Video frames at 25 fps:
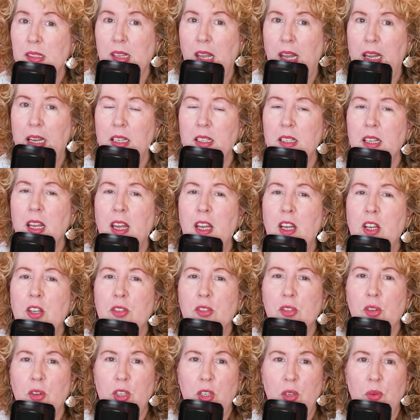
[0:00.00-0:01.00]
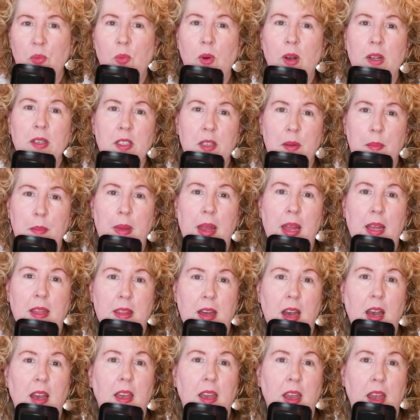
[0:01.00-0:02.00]
site, so you want to make
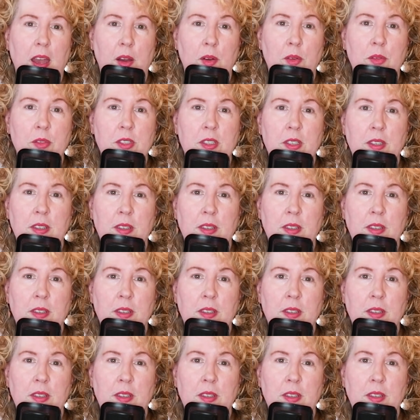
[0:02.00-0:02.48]
that count.